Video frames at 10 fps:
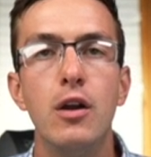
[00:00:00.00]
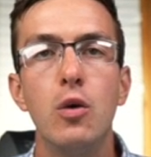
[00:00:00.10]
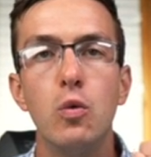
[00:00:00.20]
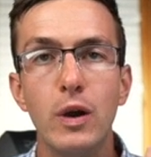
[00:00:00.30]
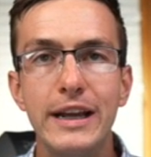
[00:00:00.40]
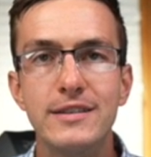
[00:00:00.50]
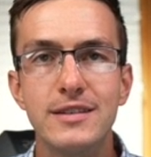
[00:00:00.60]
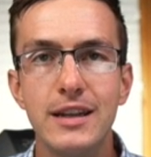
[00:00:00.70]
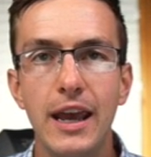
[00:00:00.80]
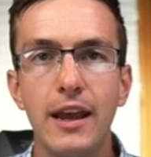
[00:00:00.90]
rates
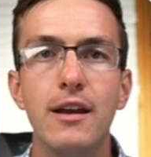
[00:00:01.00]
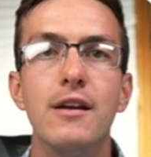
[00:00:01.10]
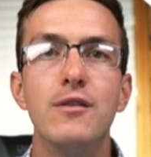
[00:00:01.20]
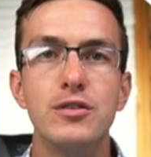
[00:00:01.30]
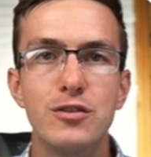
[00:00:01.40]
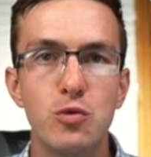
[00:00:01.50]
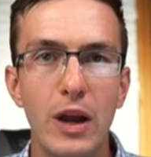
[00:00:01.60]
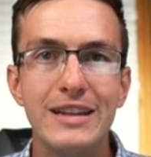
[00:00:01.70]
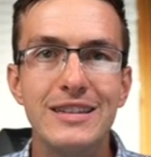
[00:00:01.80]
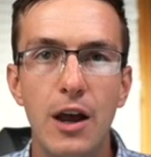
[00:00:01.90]
today versus
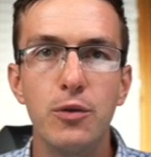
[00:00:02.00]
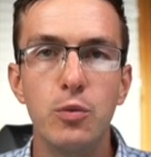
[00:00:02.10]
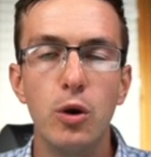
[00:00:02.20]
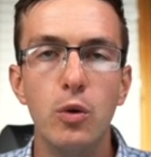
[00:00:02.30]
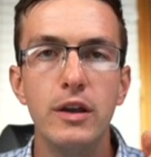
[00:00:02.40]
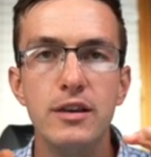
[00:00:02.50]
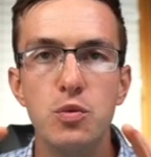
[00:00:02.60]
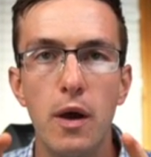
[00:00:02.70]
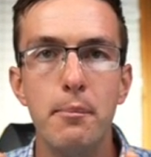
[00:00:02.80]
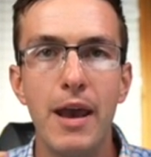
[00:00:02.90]
rates down the road is
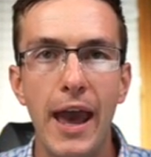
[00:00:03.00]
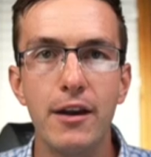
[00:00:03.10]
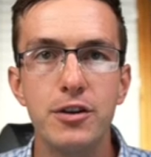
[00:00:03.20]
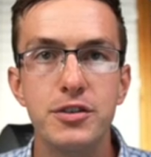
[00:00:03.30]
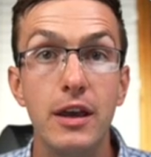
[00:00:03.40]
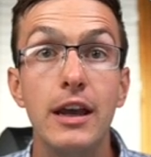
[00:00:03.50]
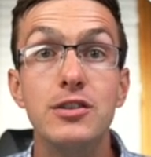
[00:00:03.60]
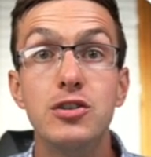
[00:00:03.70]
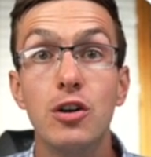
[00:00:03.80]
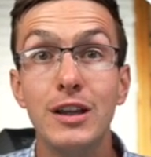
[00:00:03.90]
what matters. It
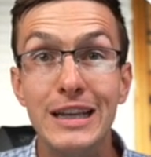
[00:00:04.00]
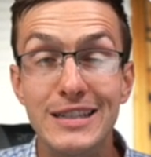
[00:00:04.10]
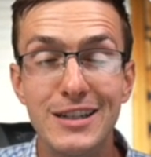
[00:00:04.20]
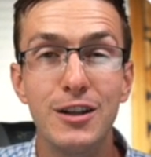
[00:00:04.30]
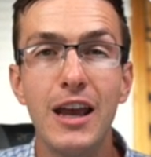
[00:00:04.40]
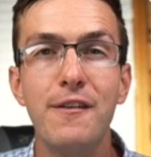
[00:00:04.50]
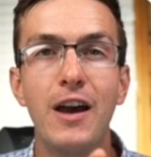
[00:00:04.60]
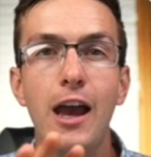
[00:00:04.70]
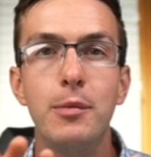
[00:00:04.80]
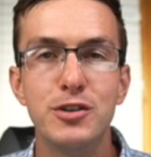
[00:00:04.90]
certainly is still a
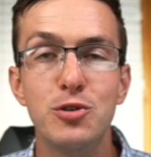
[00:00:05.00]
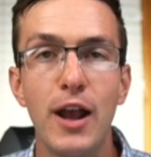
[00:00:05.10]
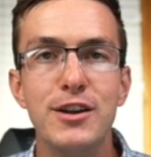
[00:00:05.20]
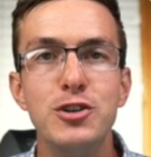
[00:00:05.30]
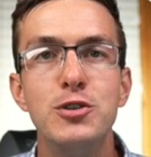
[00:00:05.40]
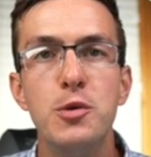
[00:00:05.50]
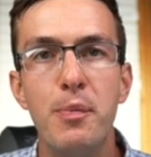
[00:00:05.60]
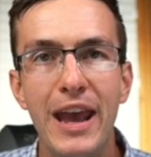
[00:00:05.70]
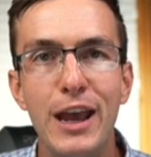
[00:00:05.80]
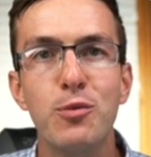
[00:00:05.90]
viable strategy to
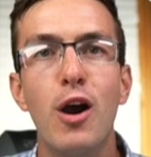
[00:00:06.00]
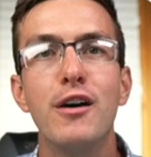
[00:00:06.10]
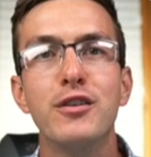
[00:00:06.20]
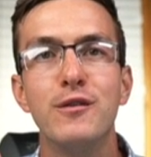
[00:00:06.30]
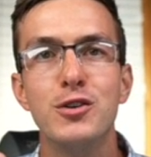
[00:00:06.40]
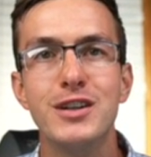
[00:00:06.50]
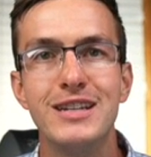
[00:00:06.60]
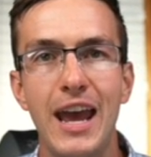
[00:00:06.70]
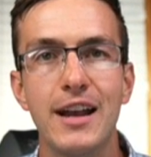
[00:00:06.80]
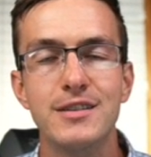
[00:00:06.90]
pay Roth conversion
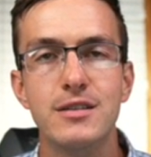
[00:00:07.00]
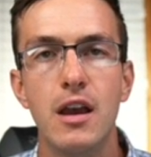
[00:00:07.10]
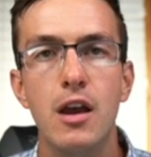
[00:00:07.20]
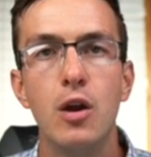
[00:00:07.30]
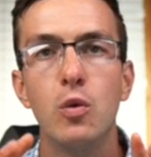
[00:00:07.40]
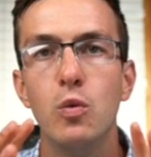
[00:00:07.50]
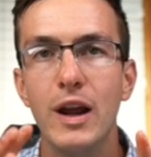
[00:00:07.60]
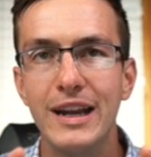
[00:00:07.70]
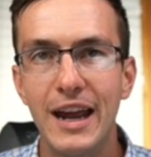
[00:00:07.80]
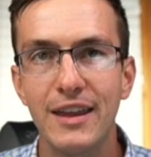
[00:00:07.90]
taxes
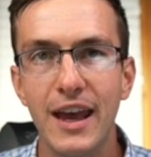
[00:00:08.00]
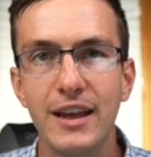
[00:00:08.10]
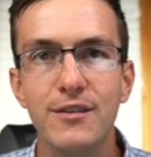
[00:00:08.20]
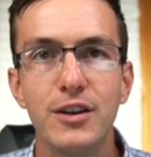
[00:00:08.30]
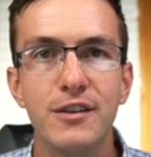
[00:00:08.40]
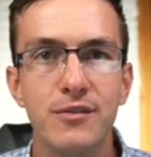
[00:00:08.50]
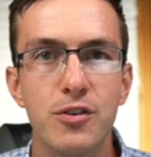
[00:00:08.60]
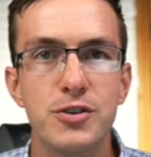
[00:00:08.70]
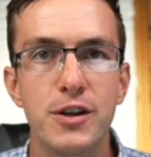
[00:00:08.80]
right out of that given conversion.